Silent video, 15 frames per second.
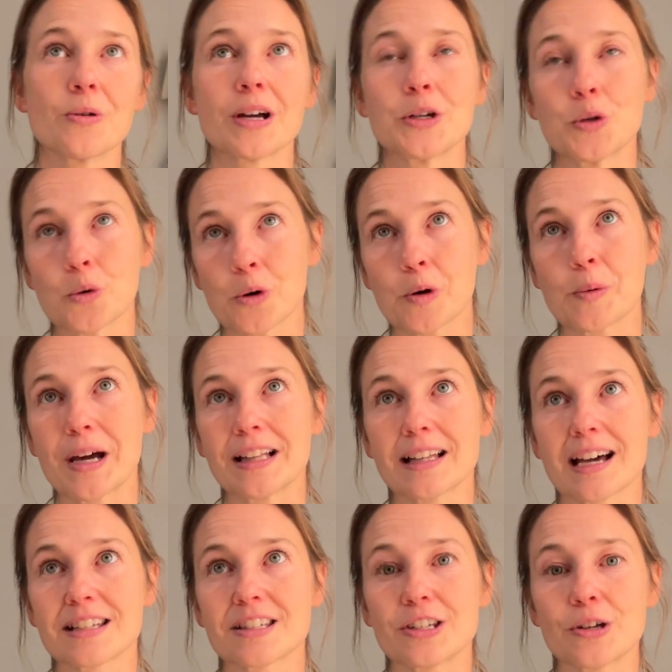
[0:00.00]
and Norway
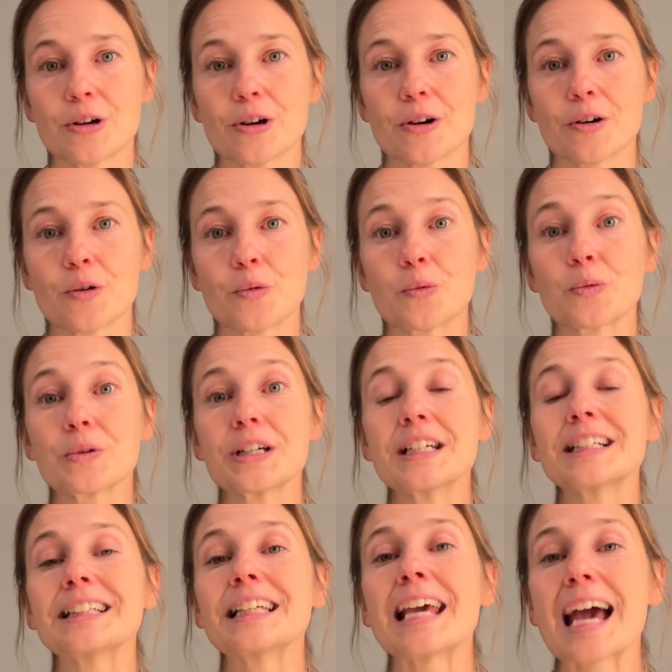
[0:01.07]
last year
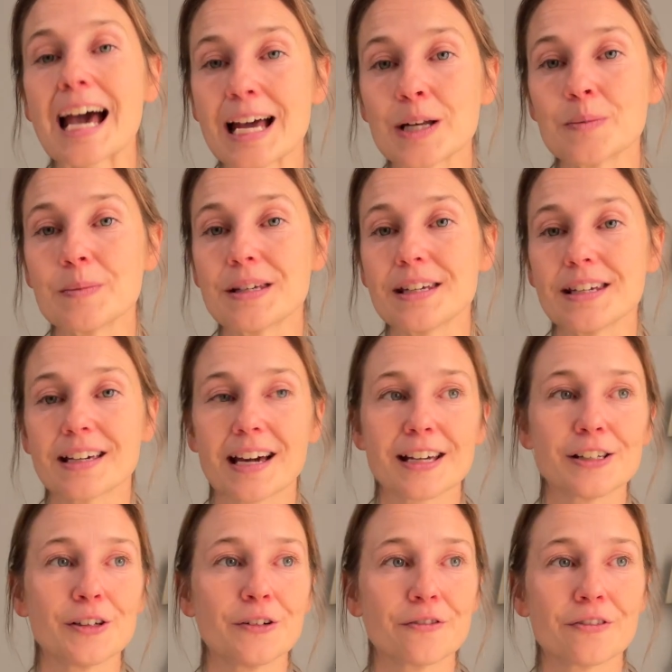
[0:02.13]
really had me
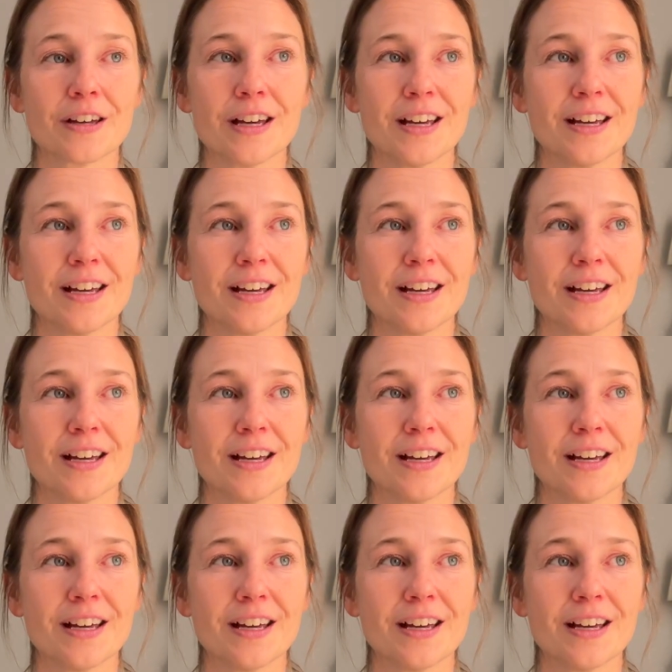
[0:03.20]
kind of